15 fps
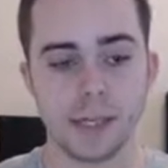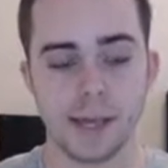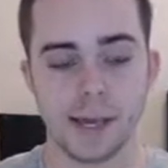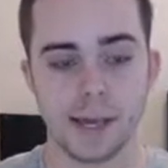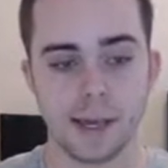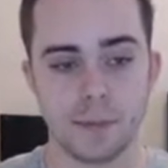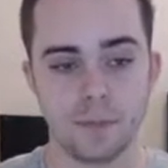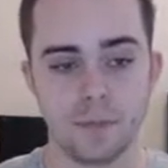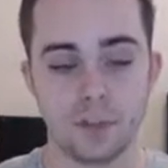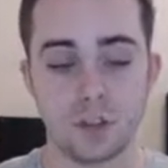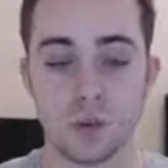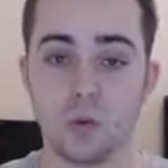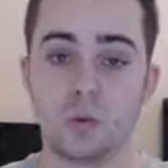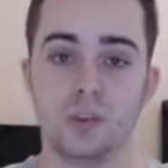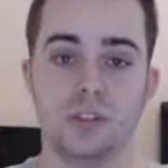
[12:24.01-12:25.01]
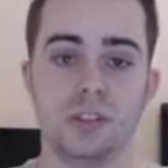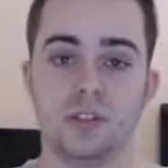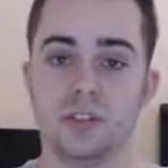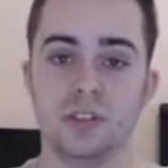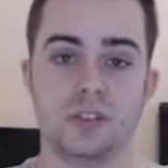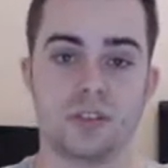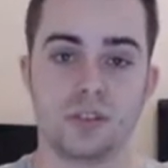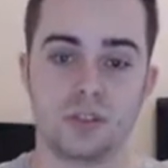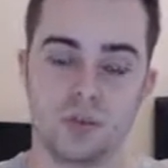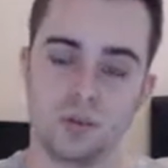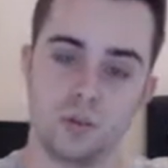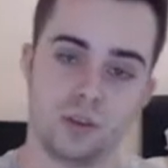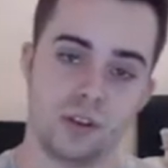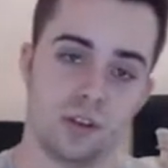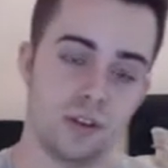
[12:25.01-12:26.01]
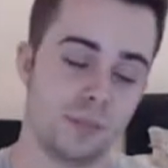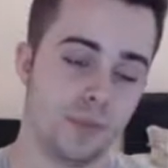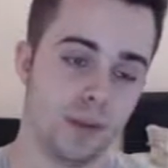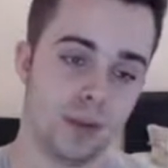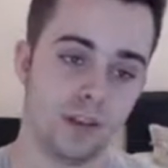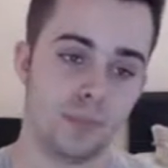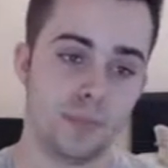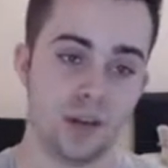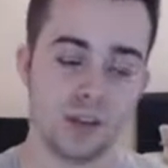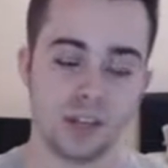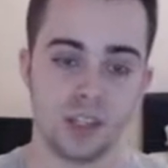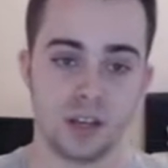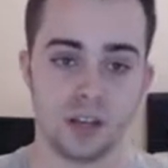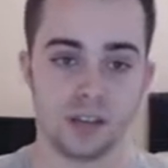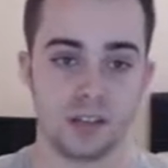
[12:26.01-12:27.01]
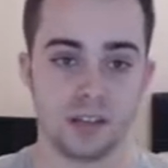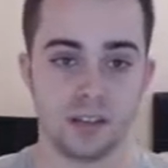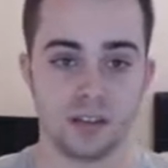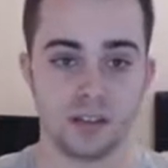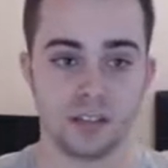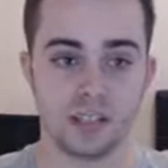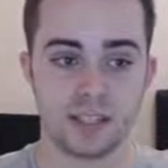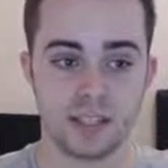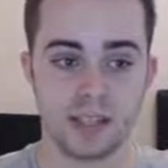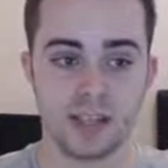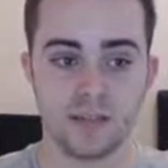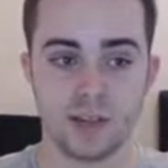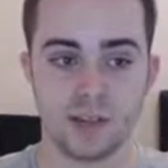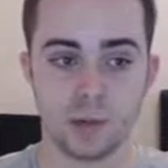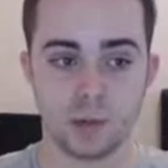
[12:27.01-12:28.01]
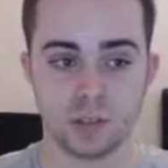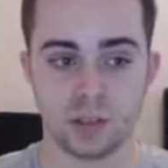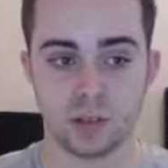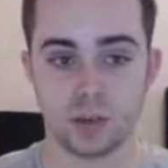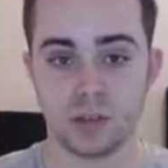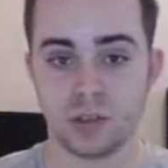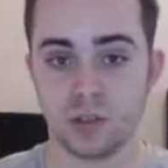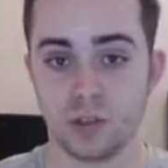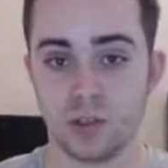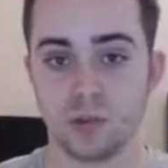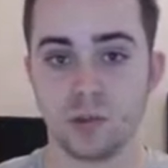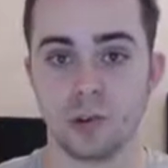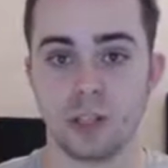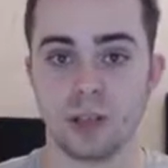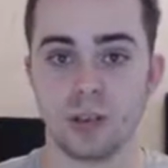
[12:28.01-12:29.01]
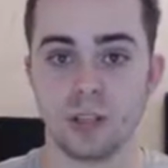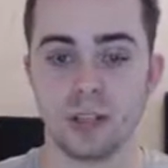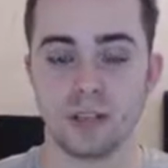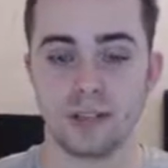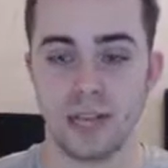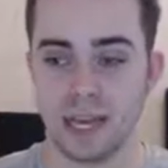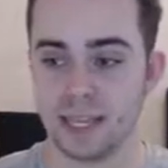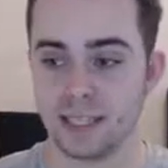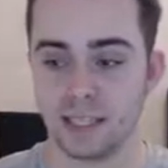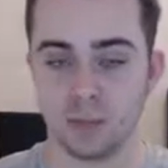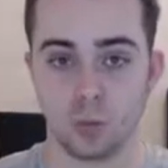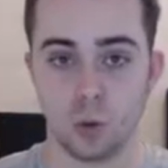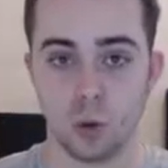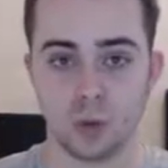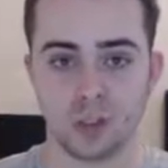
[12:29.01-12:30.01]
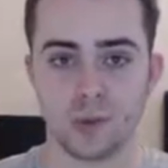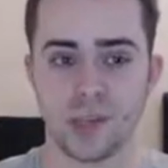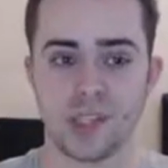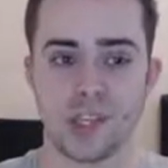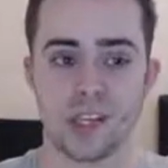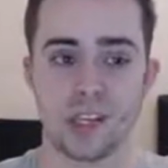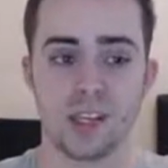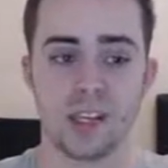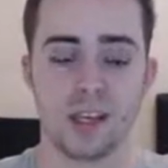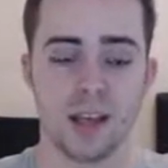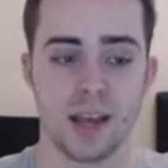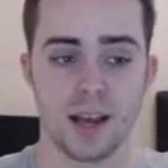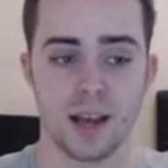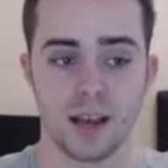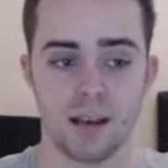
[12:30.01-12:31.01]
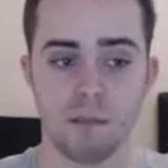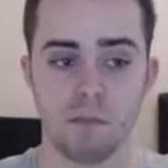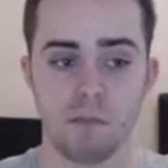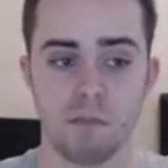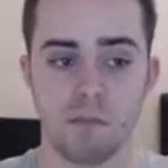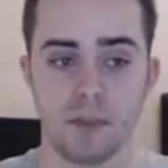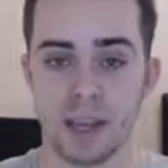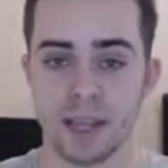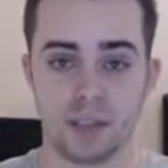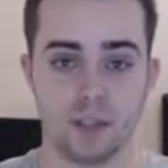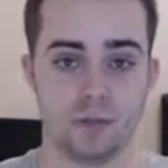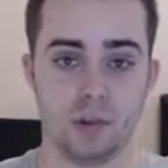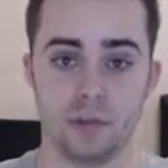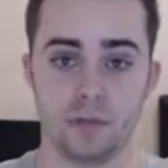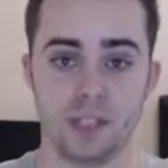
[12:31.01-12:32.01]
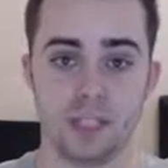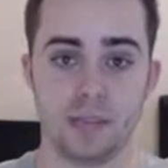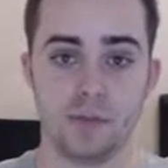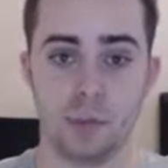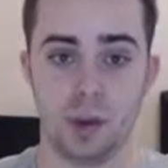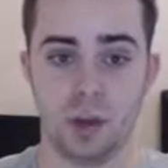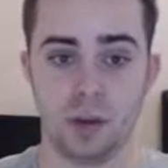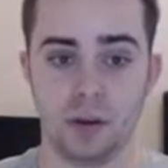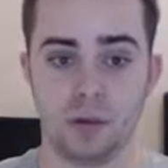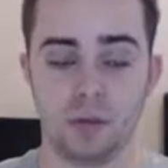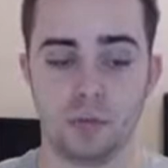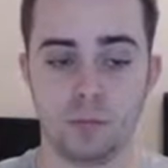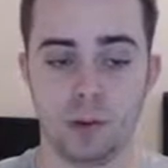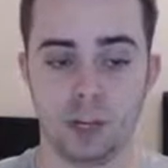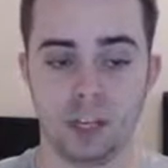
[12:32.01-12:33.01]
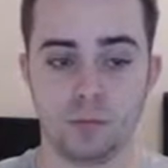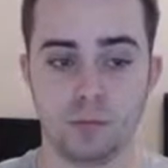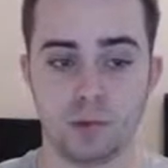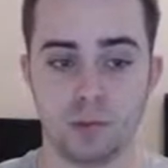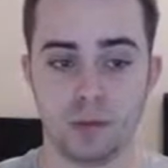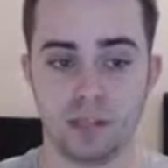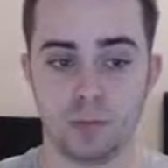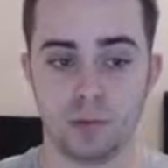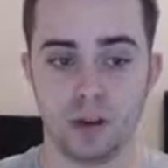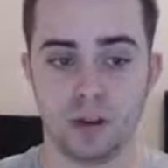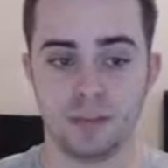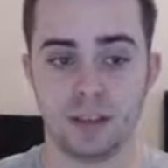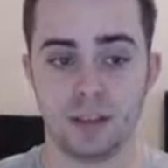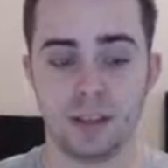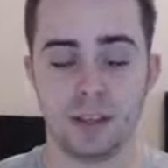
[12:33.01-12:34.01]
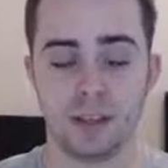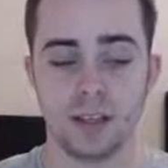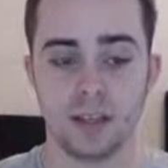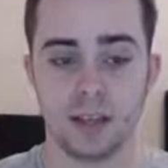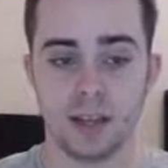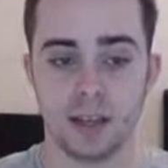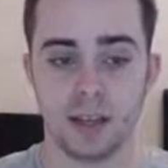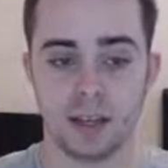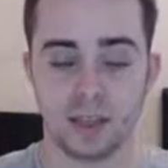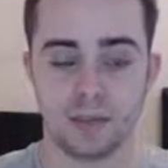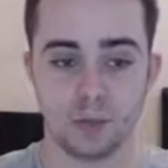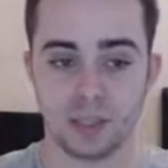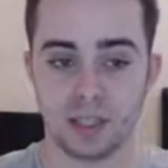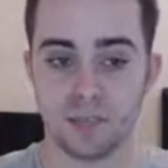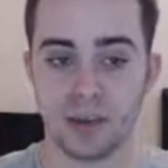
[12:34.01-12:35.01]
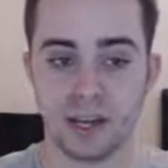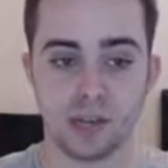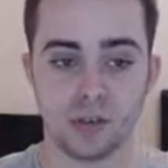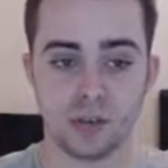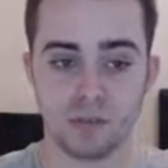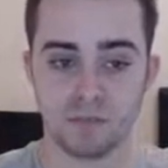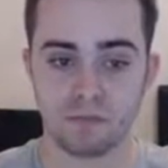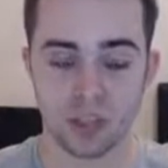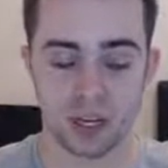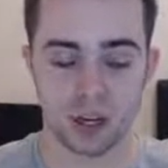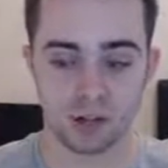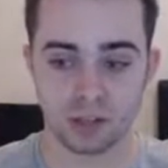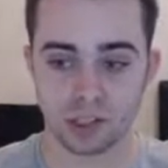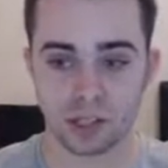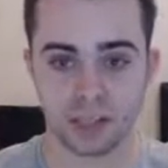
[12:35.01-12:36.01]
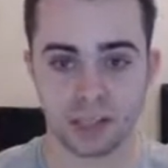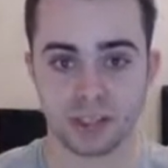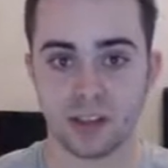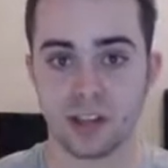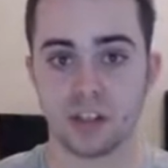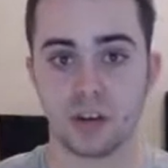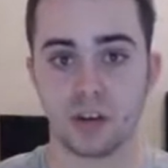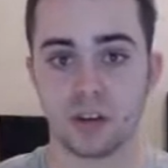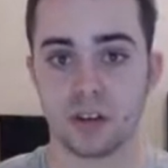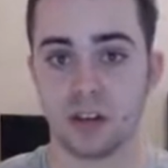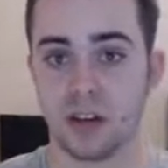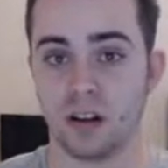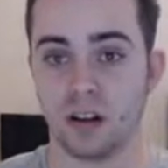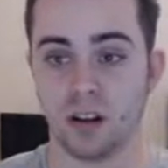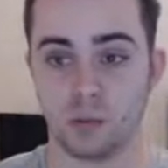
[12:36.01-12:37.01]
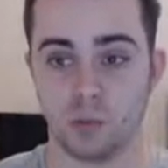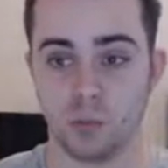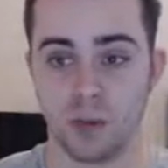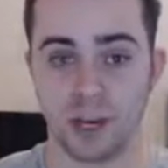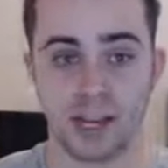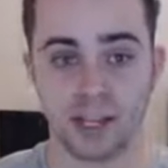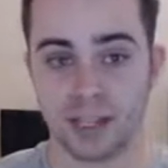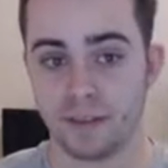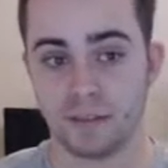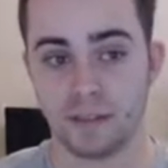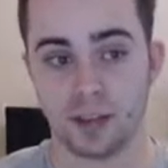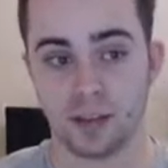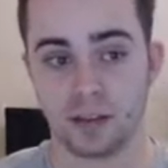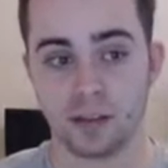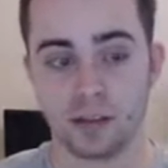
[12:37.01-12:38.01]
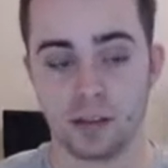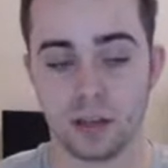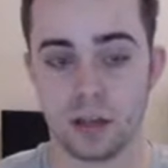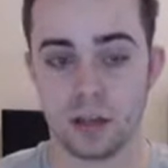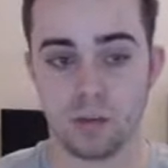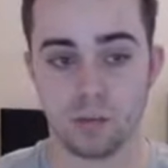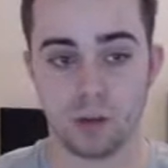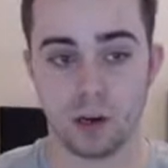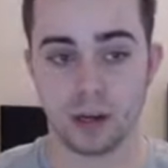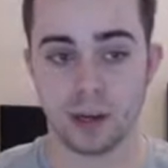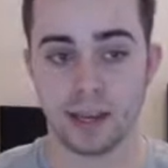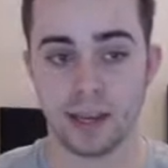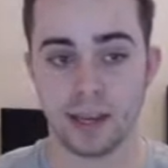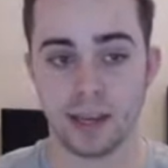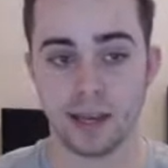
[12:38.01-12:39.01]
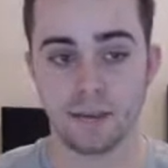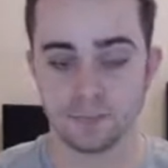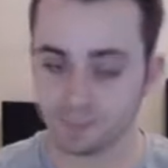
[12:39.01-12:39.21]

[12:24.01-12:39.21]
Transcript: Um, Scald is just Scald, you know. Burn, burn, Chance is nice, even if he wants to switch a Zoomerill in on it, that is his water switching. Um, he has to run the risk of a burn, which probably isn't worth it. Uh, if he wants to belly drum, then I'll just click Psyshock and I will weaken that thing uh, while I can.